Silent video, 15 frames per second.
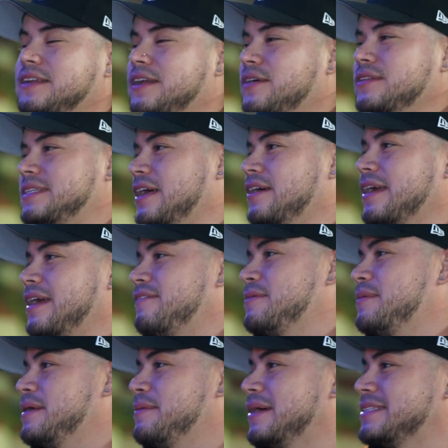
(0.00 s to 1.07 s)
you know, telling
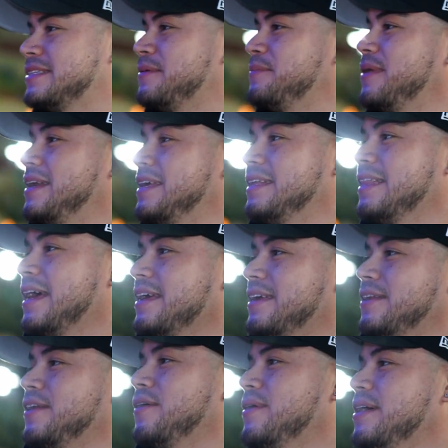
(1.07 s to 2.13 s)
everybody about somebody.
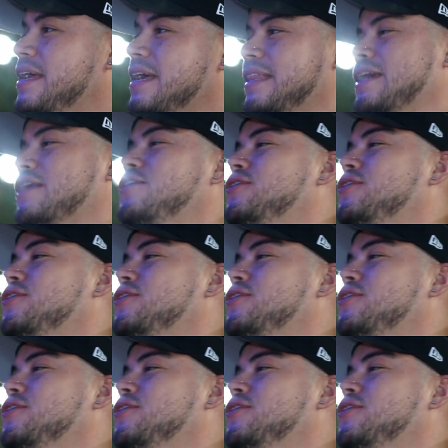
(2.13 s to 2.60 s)
Like, you know, wow. Like